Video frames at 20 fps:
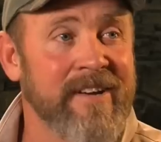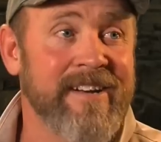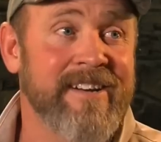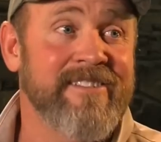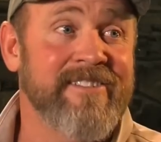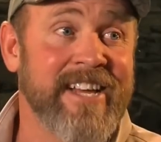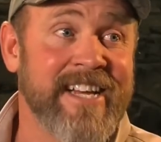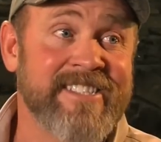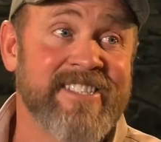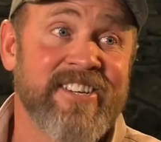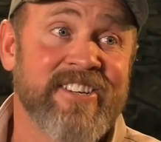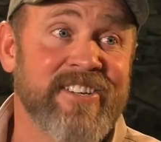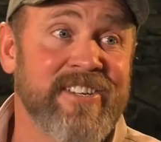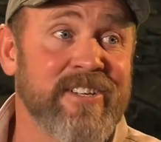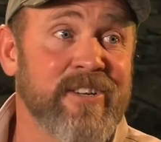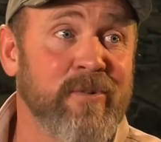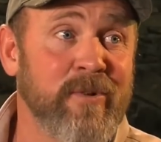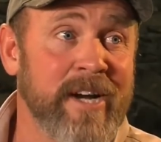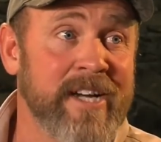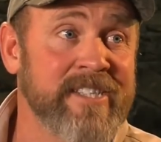Well, that's a
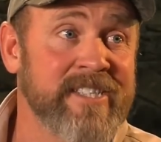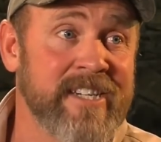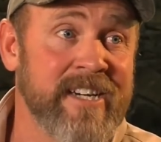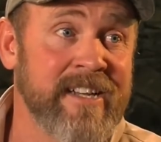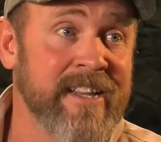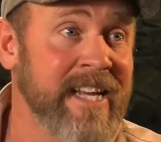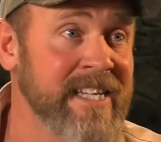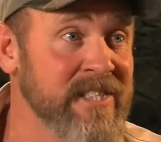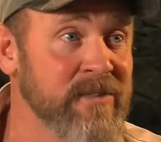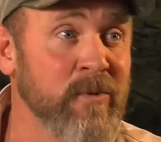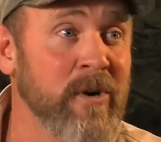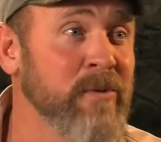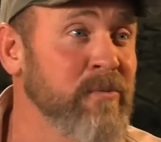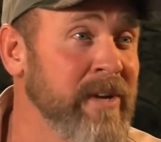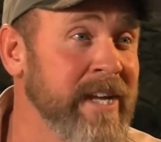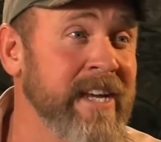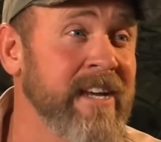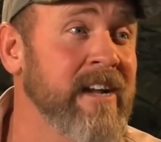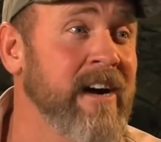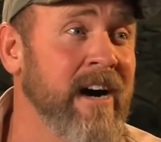good question, and that's one
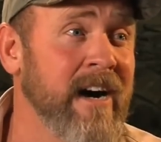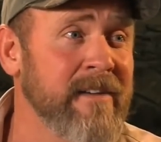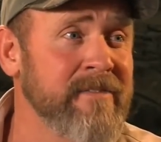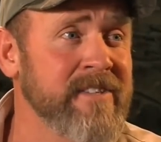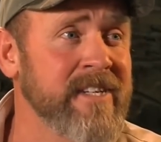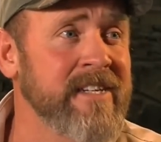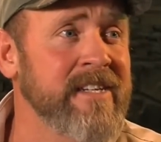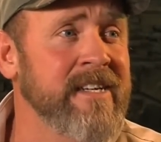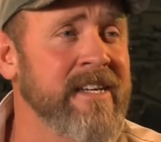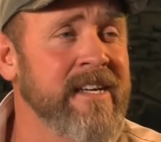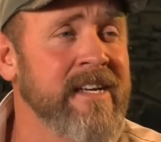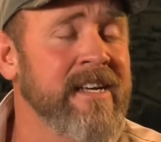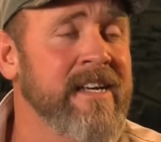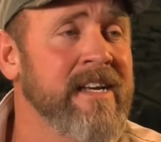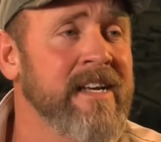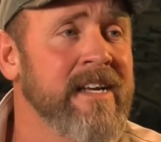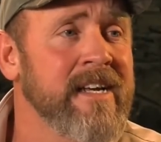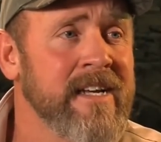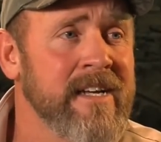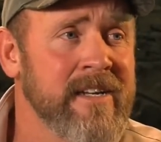we get often. Mm -hmm.
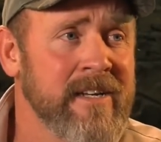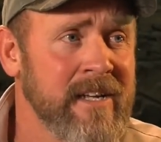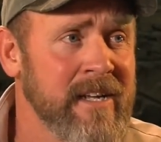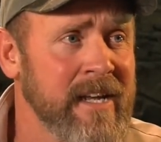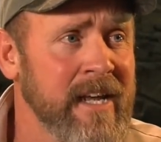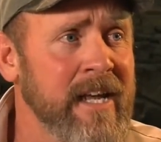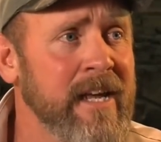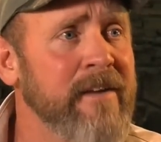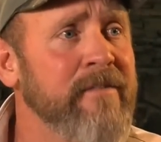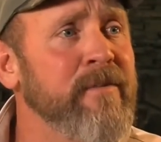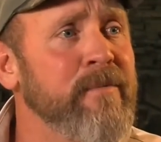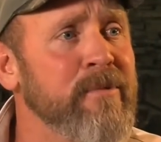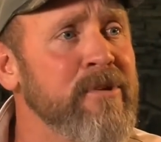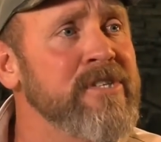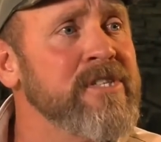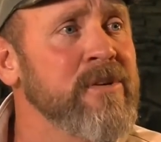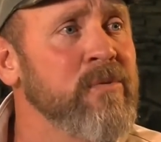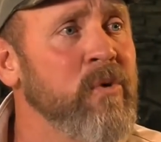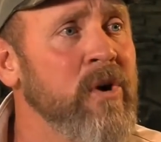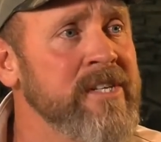If a
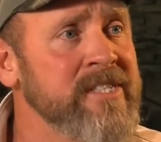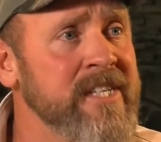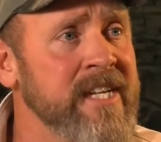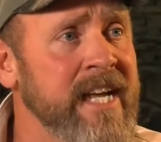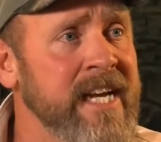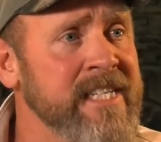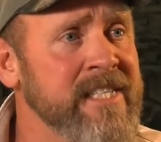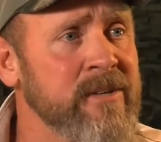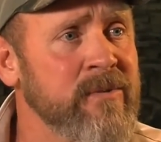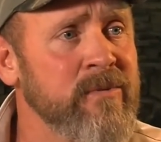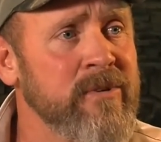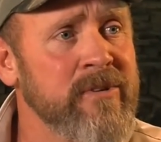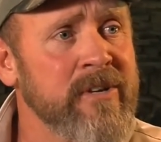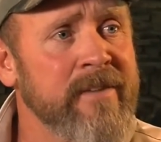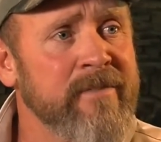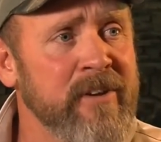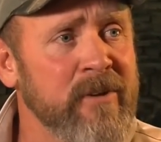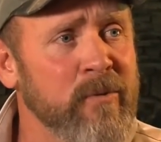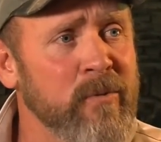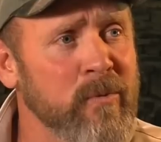person wants an exit wound,
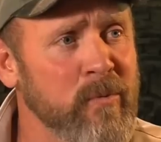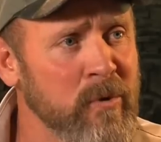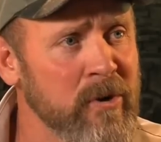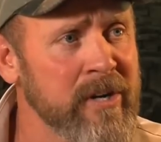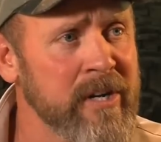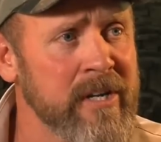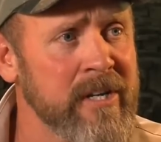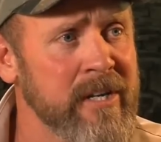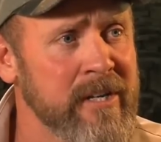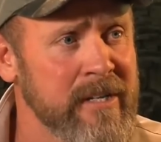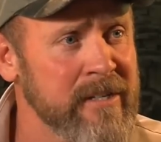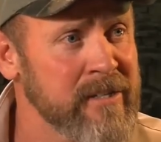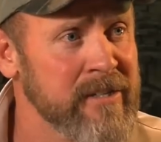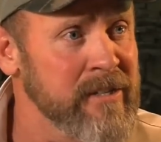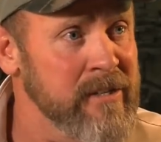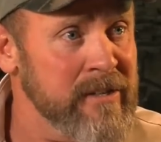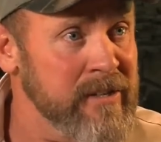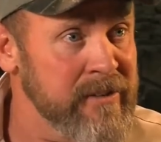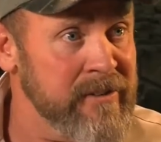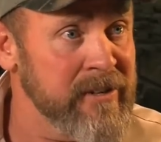if you're, work,
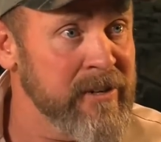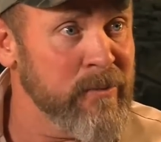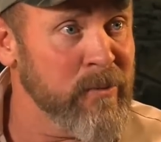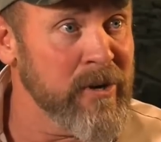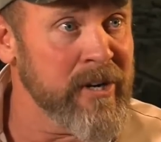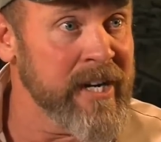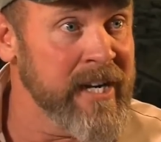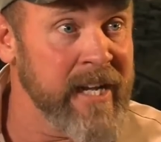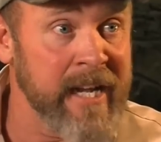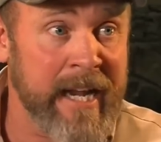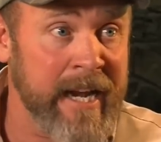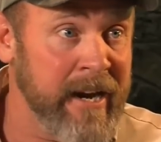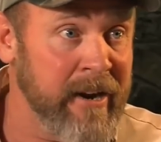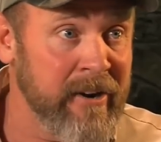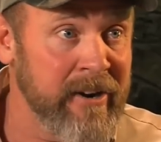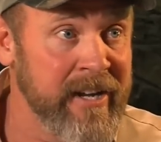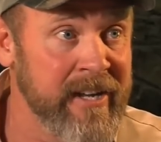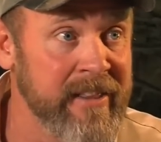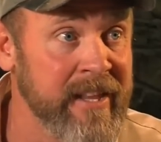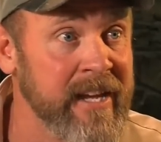you're, you're, working in an
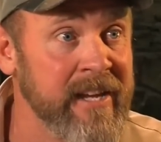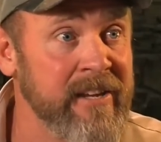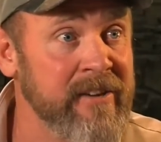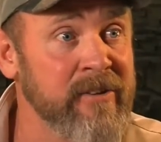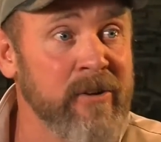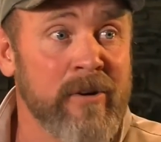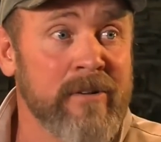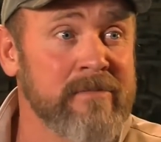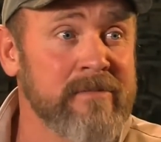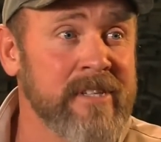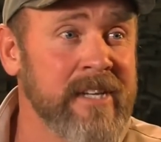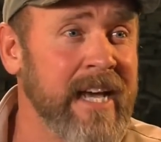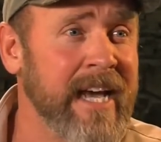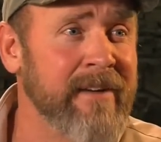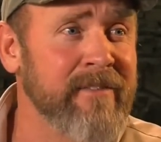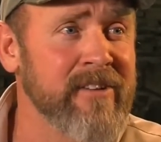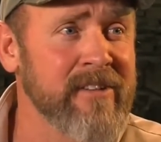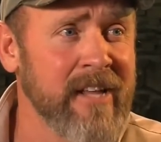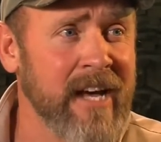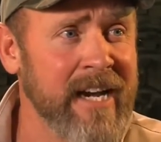area that you don't
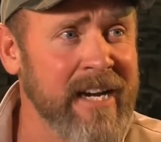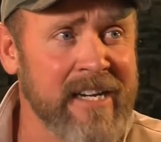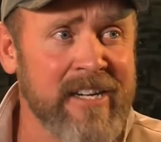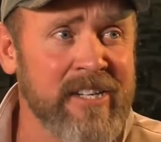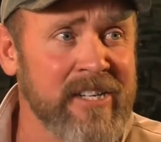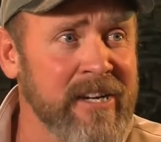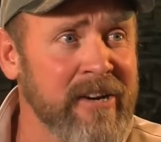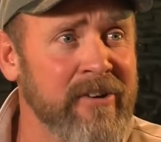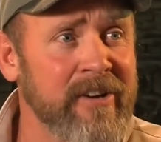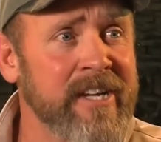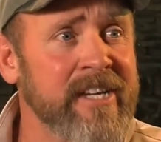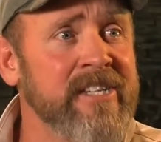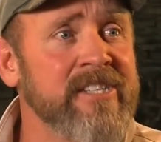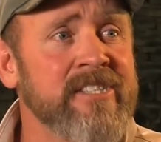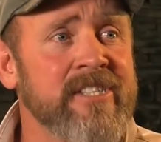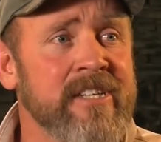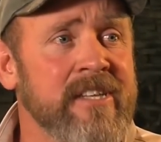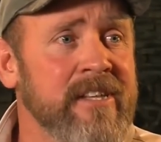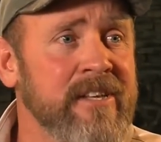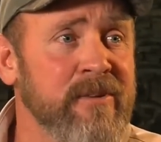have a lot of
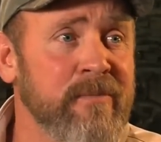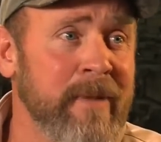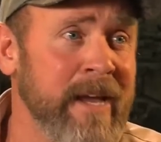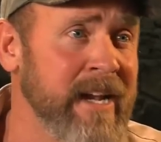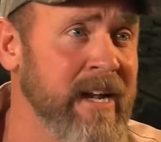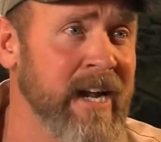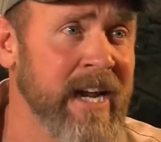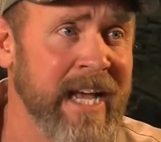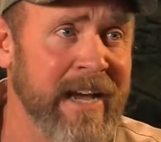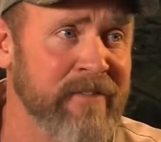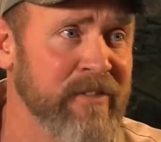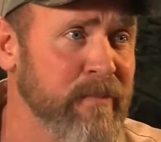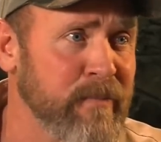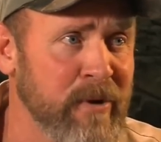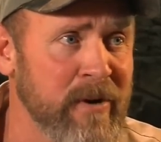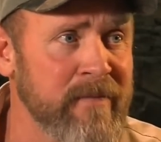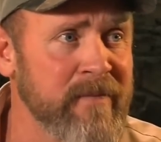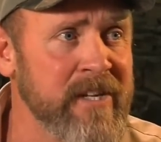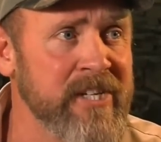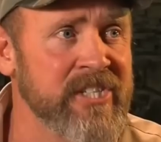clearings, you may not mm -hmm. have the
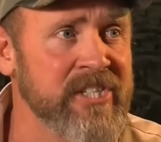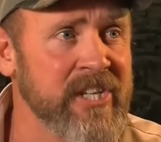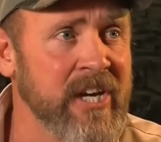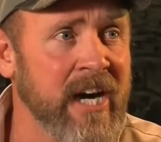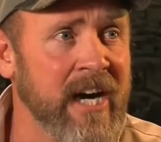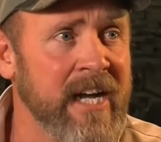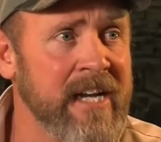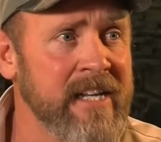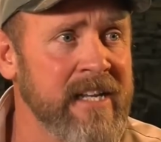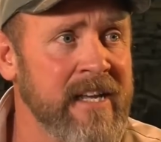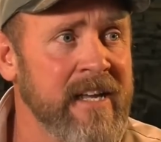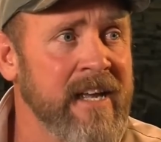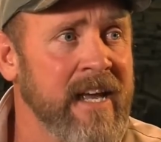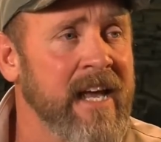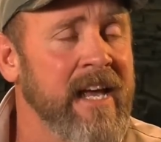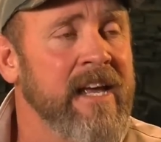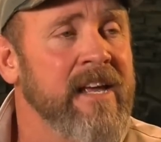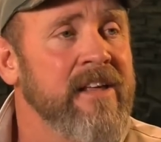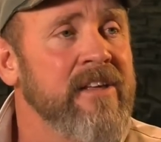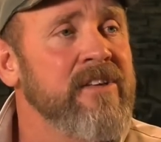perfect shot,
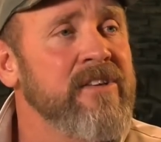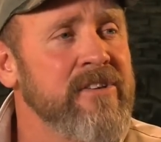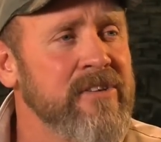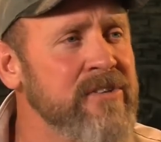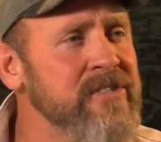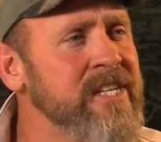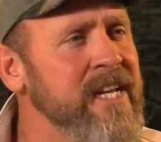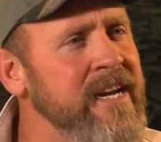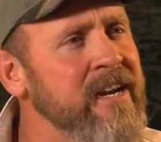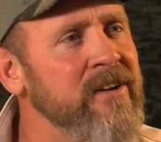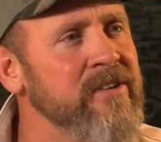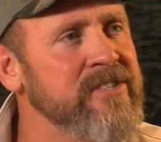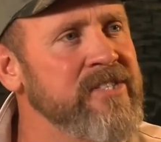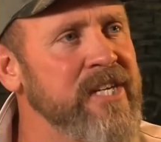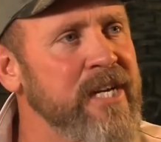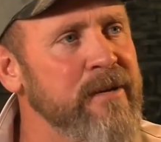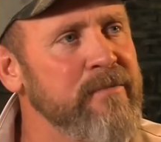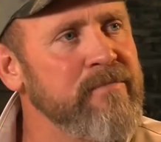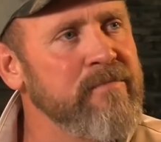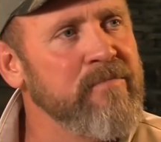use an
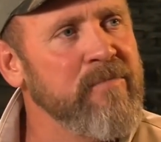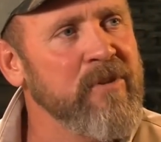Aerotip.